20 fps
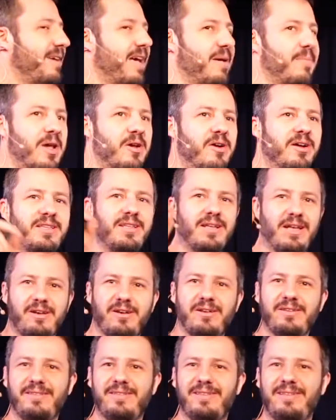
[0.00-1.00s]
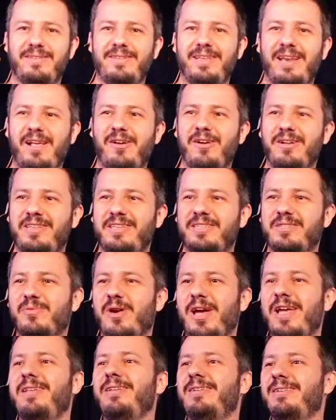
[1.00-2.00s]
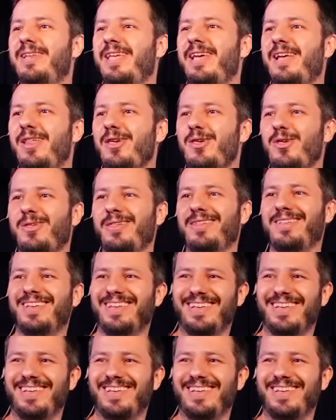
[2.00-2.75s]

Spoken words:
Did I got this right in English?